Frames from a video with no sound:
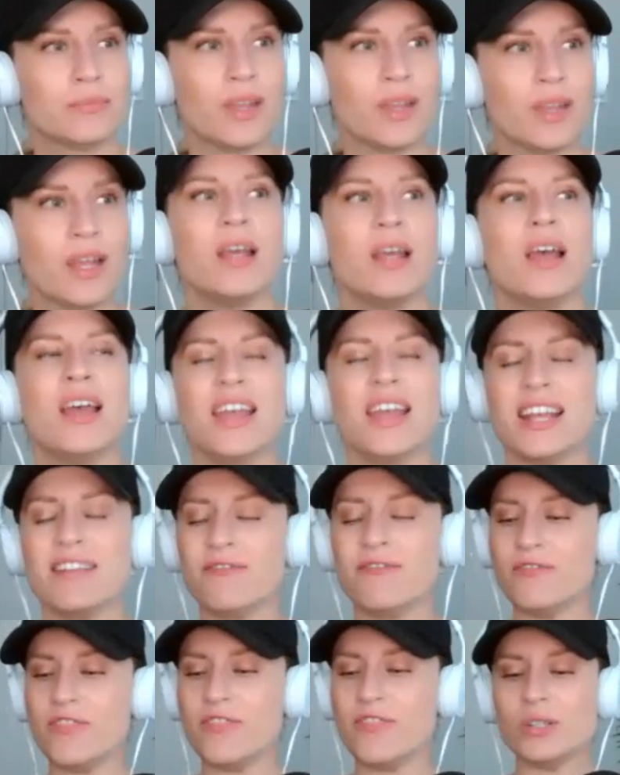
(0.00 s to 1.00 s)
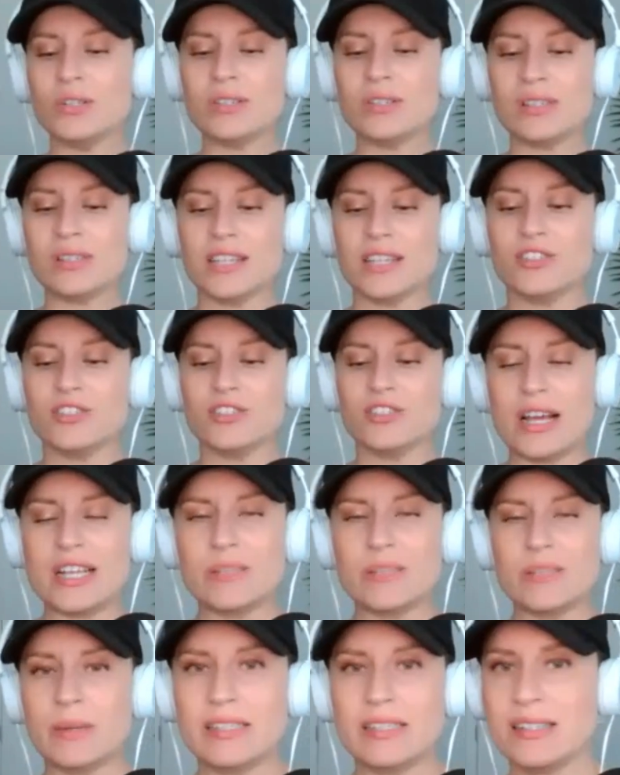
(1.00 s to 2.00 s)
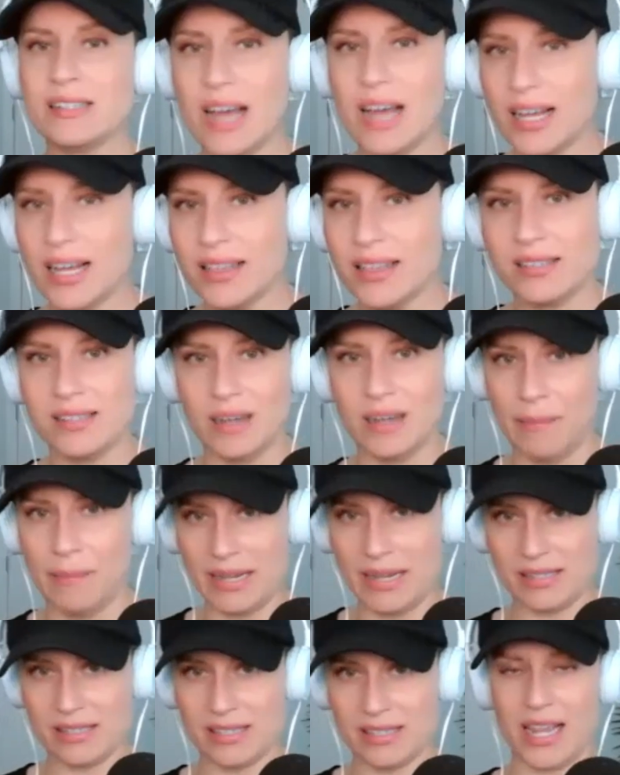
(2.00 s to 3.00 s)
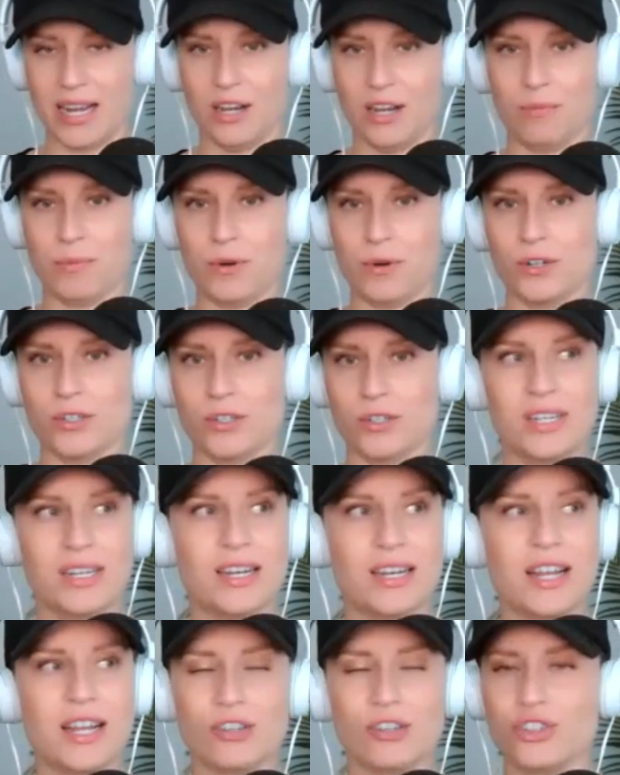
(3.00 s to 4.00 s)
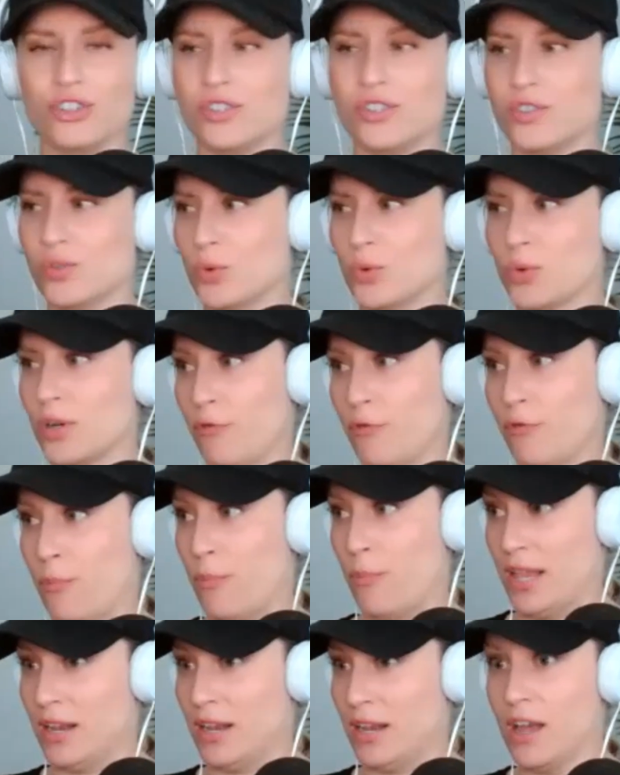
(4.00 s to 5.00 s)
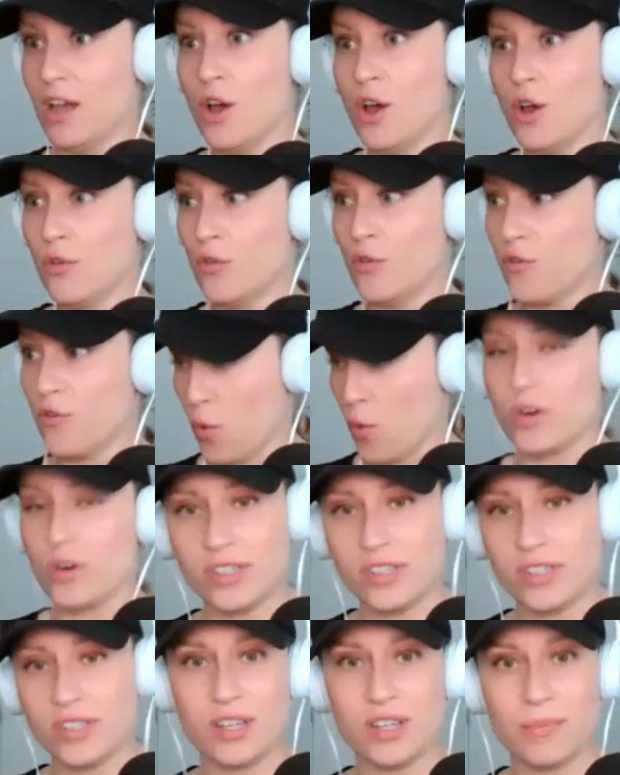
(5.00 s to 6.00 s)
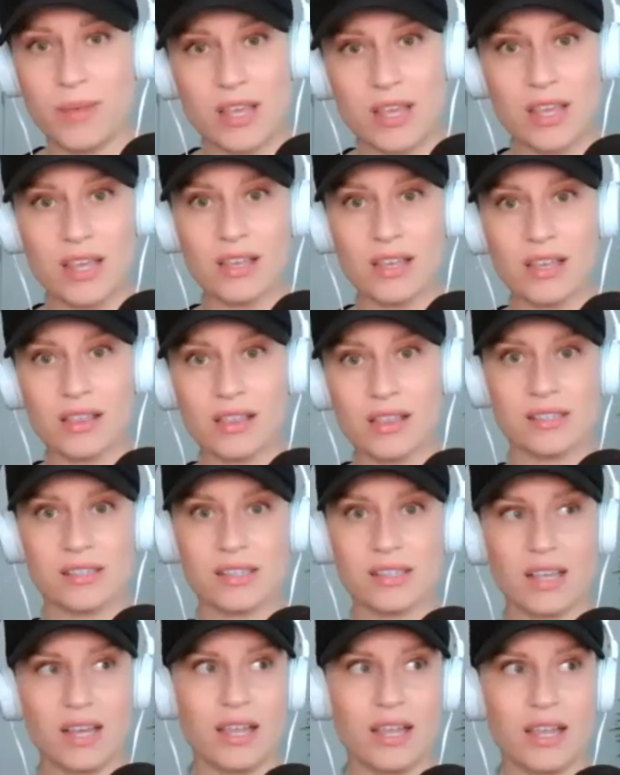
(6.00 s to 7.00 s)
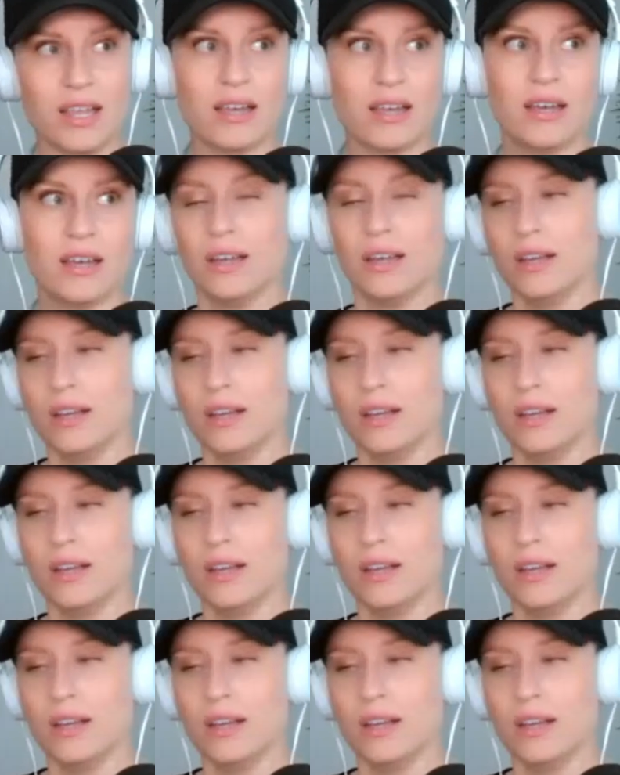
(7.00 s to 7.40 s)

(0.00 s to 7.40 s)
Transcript: And it feels like Jasmine is not this domesticated person. And now she's sort of been forced to be this, like,